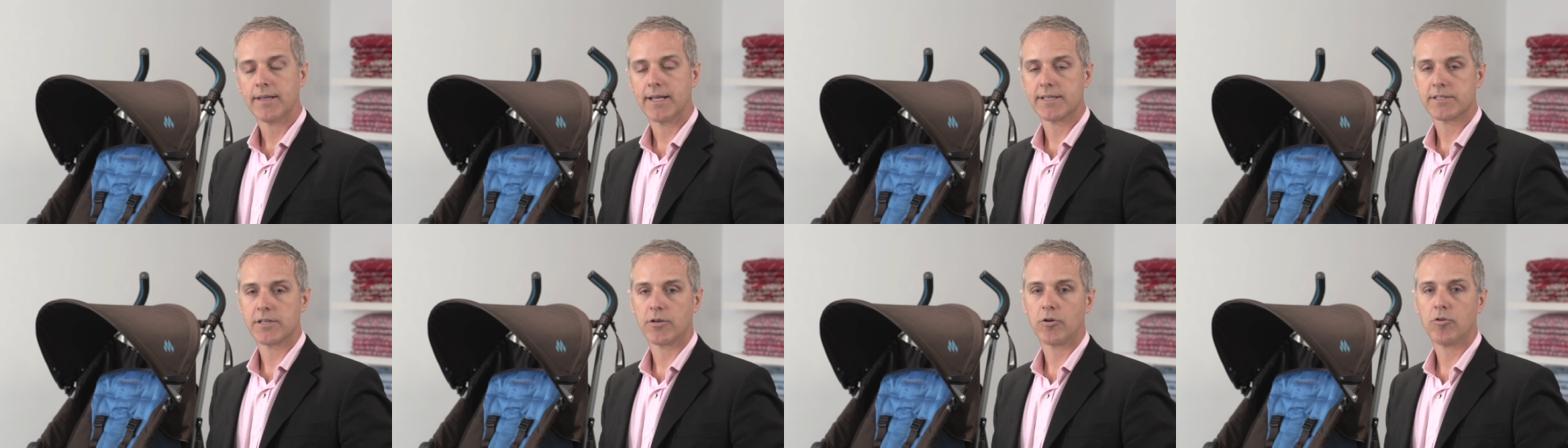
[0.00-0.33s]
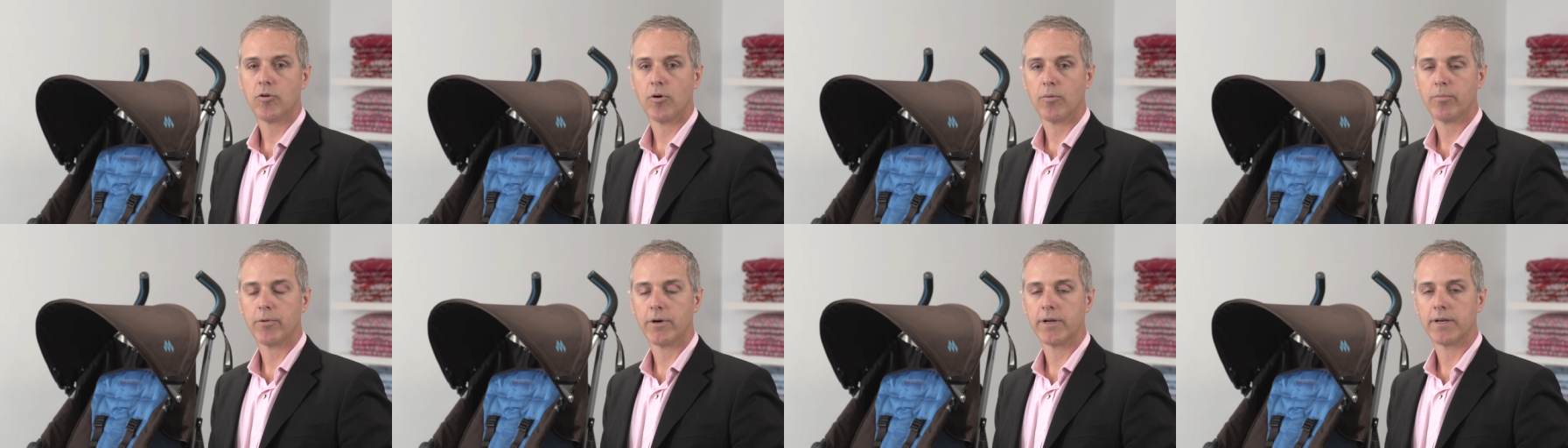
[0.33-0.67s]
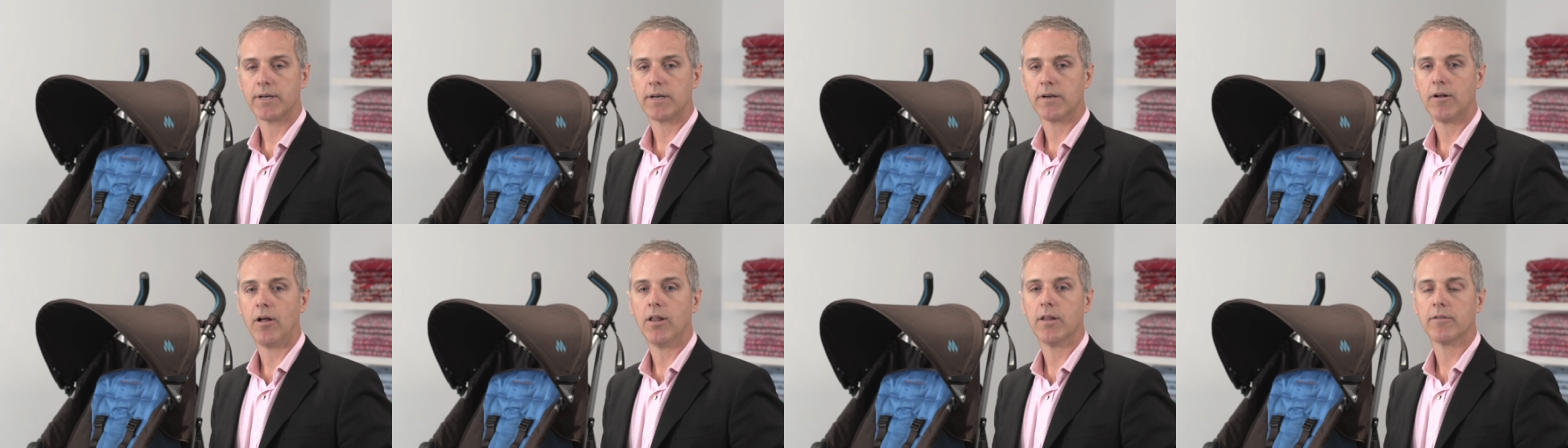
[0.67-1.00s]
that's
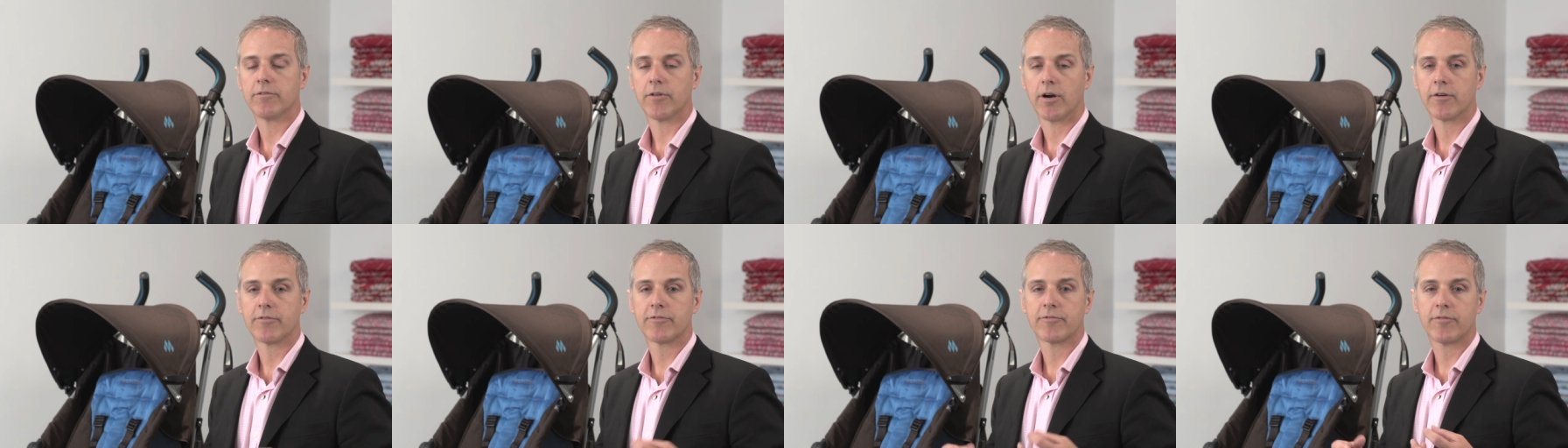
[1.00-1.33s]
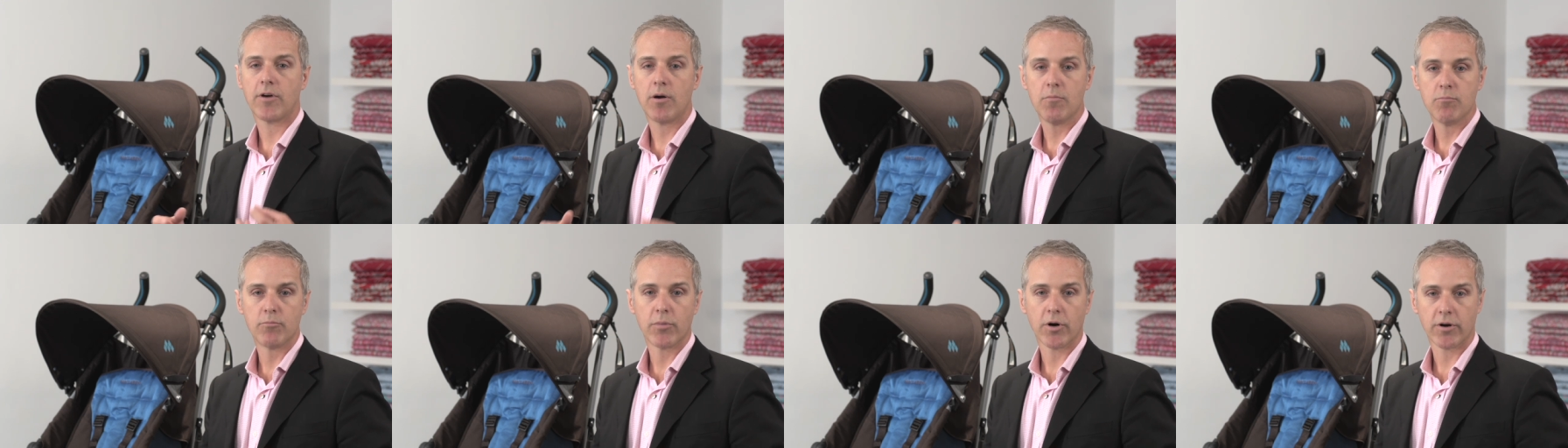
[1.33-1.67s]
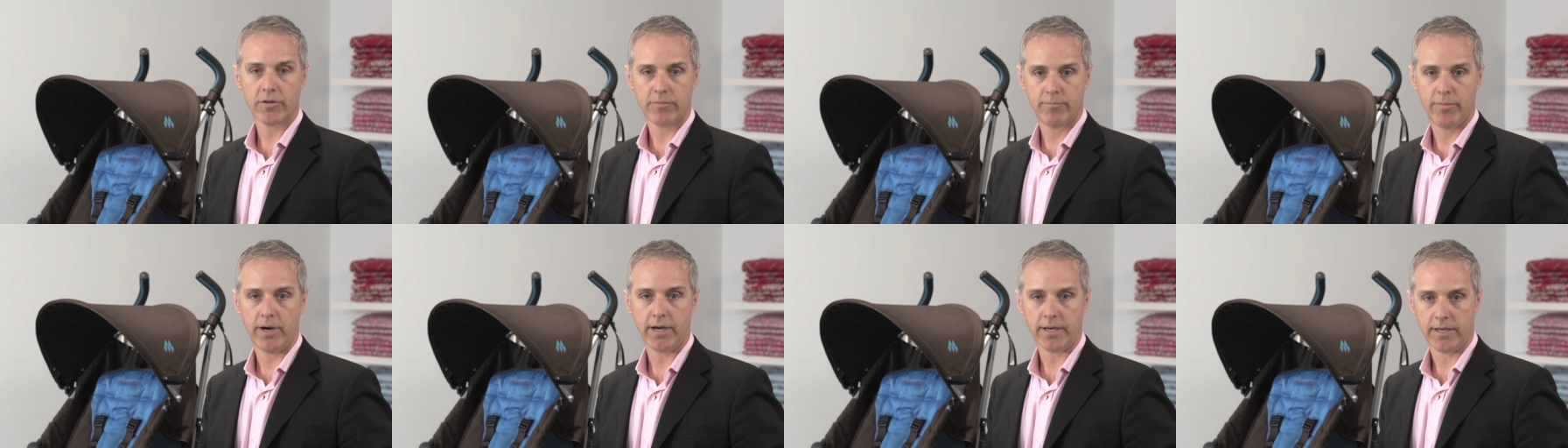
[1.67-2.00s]
incorporated in all of our
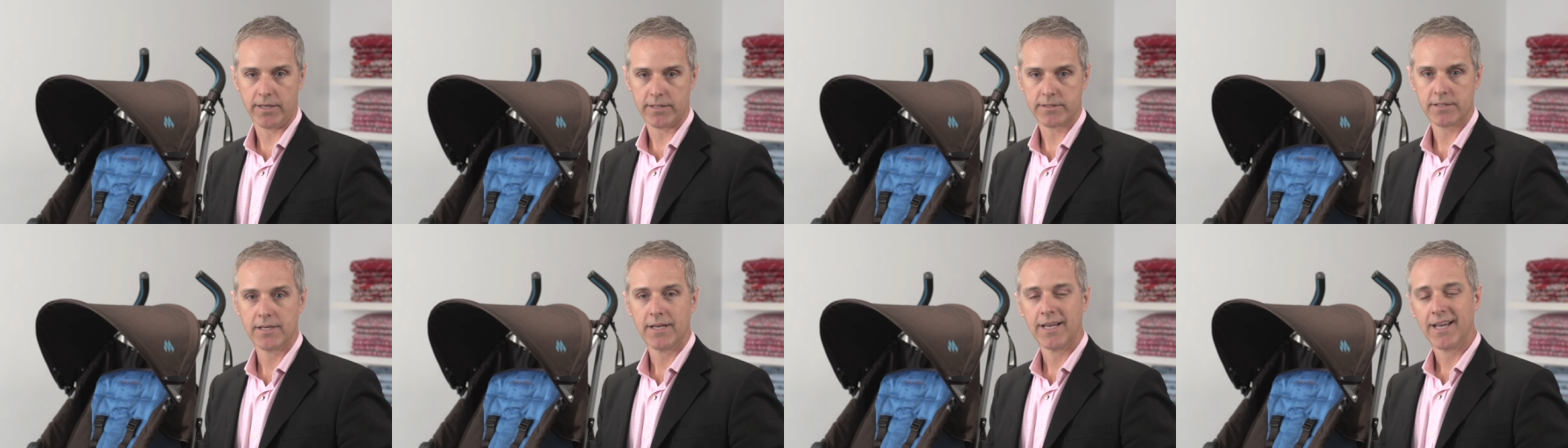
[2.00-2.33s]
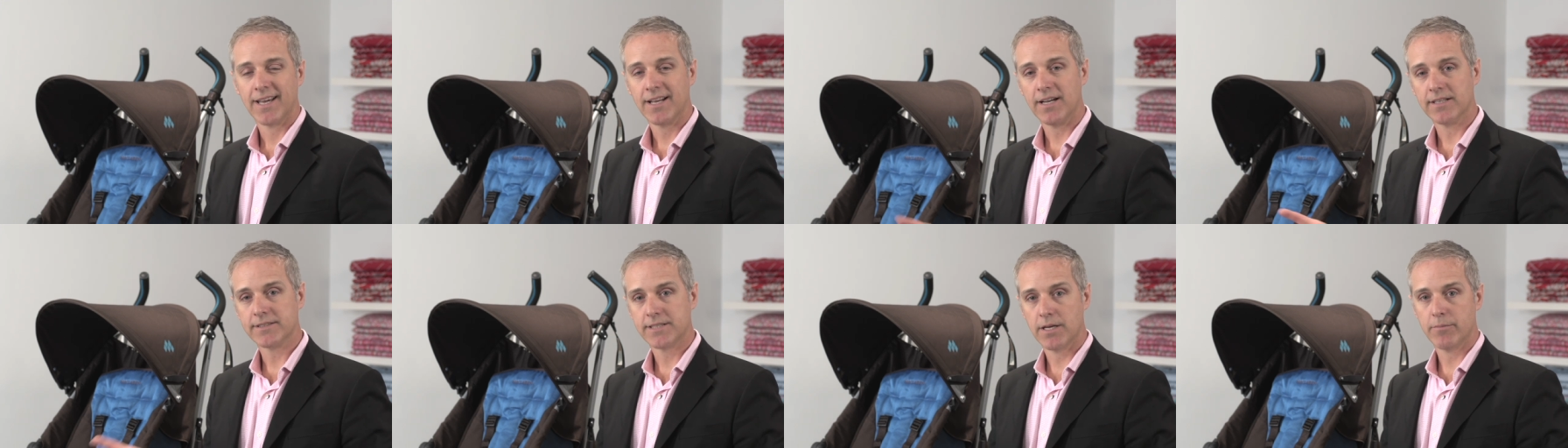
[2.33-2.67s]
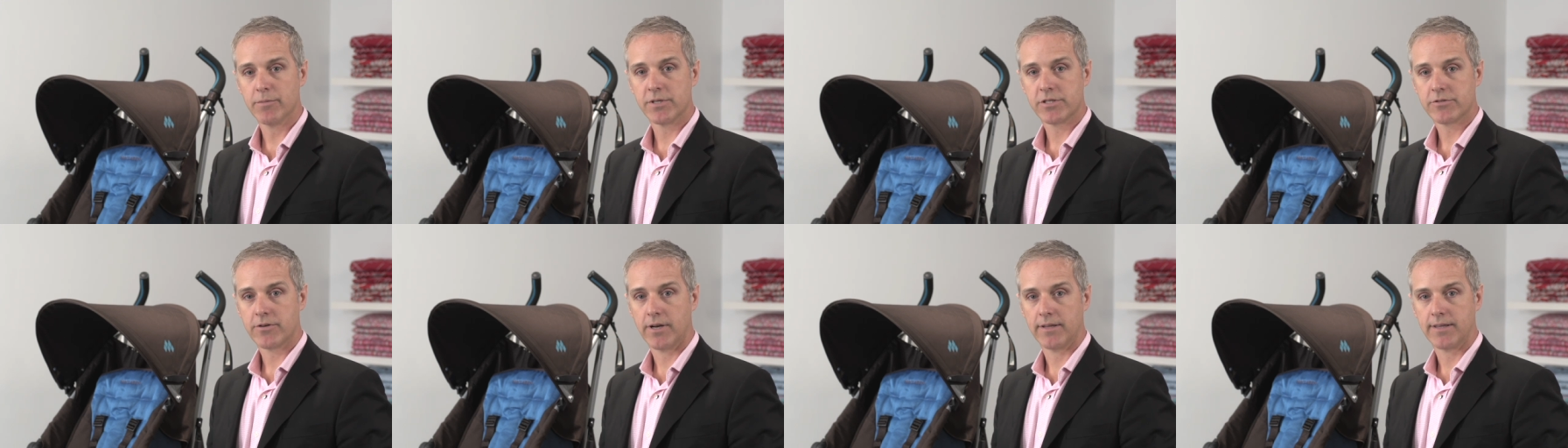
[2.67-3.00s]
from-birth buggies. And I'll
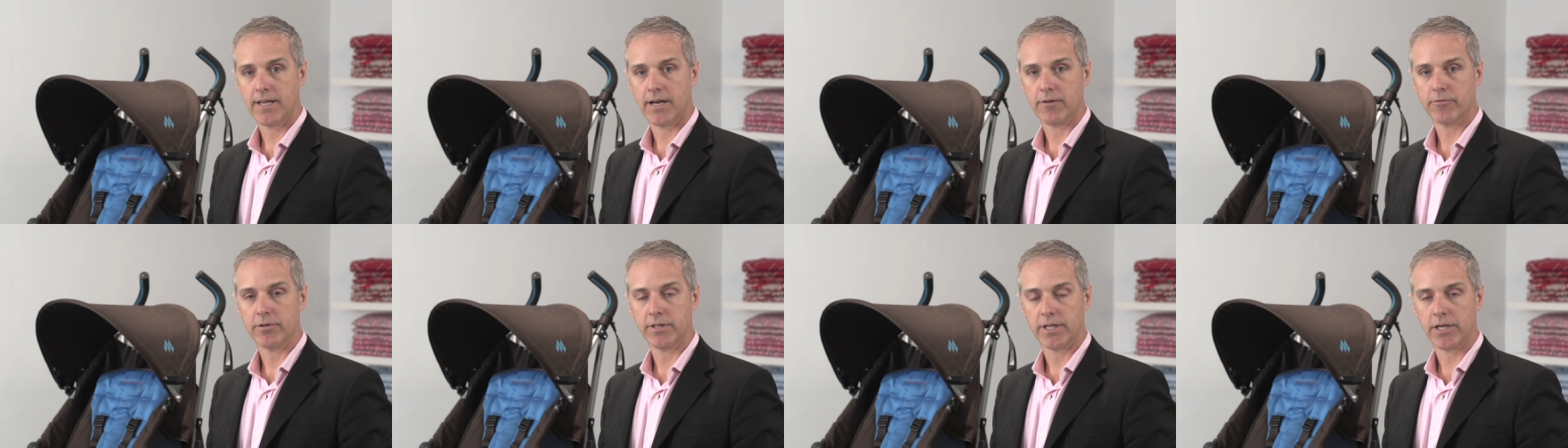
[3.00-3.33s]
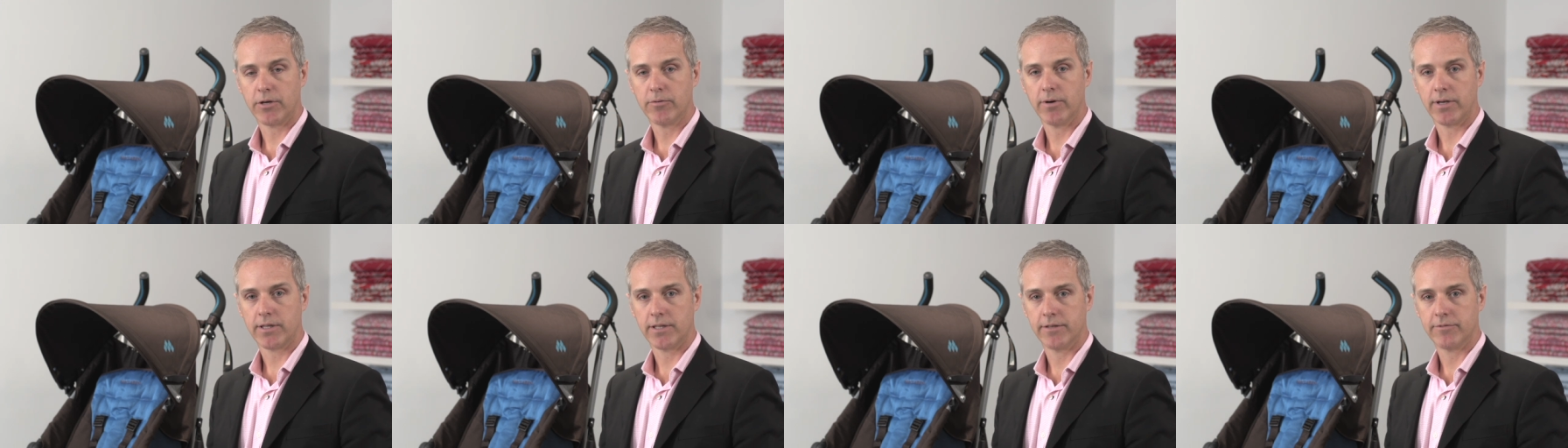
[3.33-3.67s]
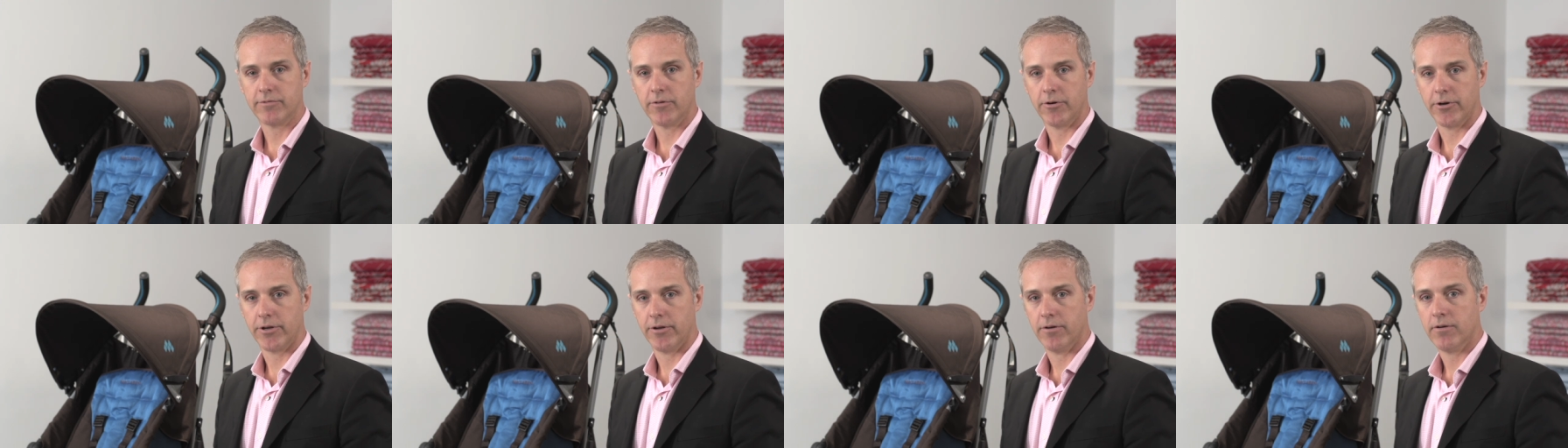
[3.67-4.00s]
demonstrate that really quickly
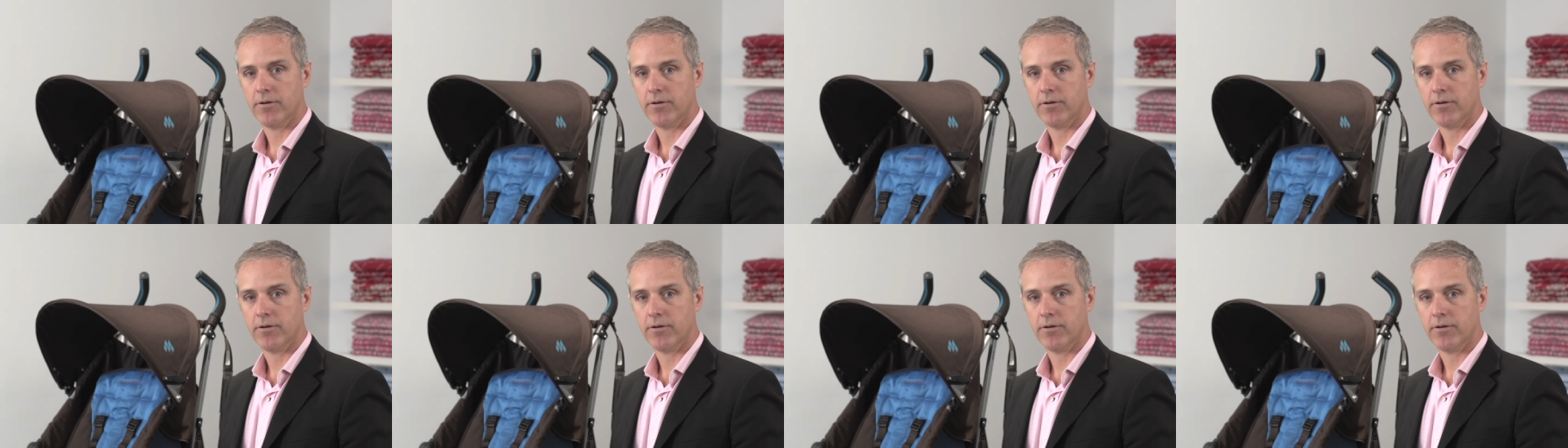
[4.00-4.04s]
for